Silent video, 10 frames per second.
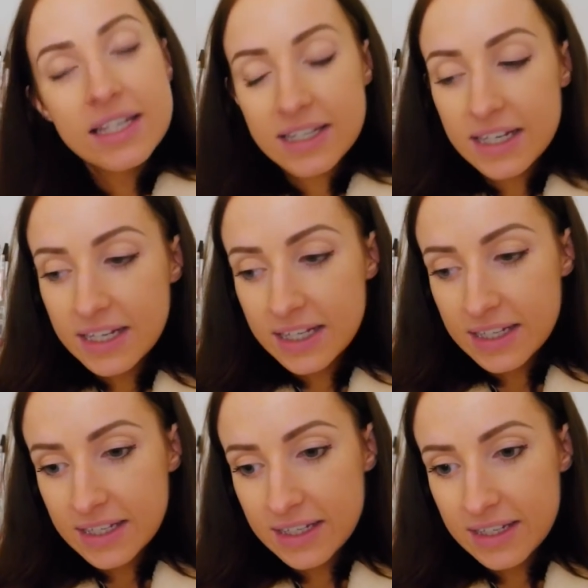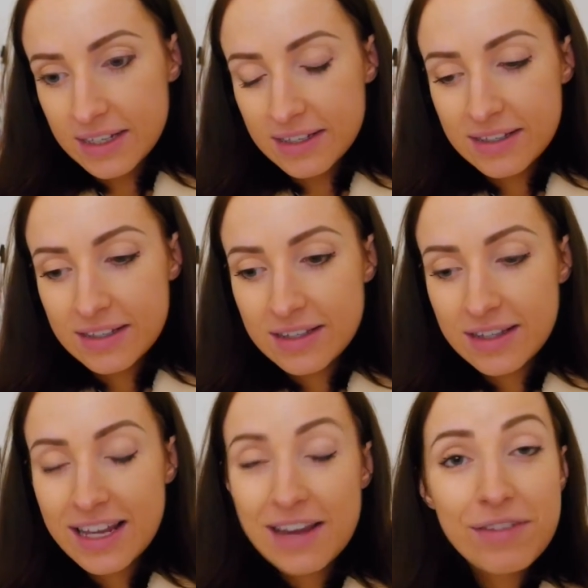It is
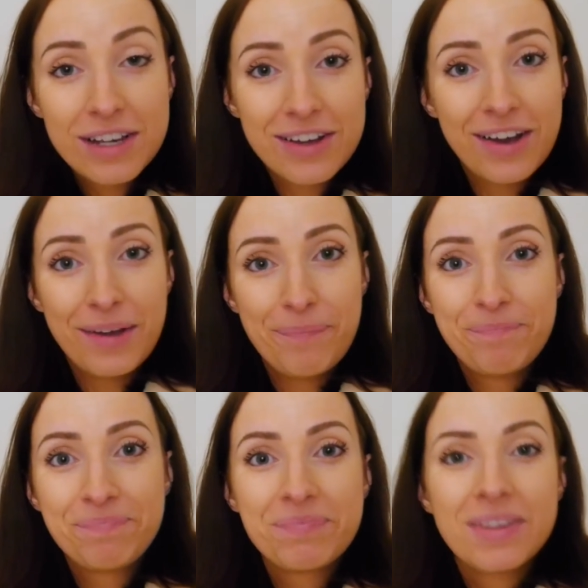the evening time.